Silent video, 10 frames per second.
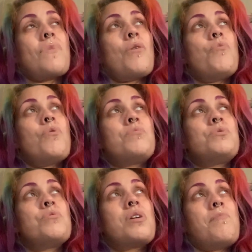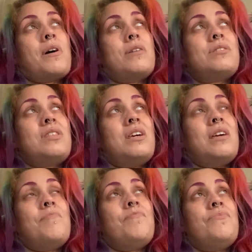What I'm talking about is
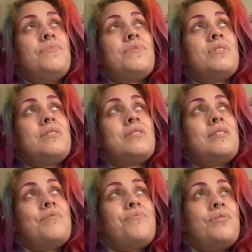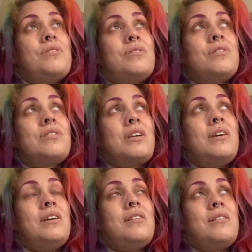the difference
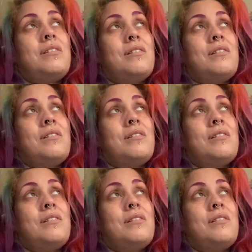in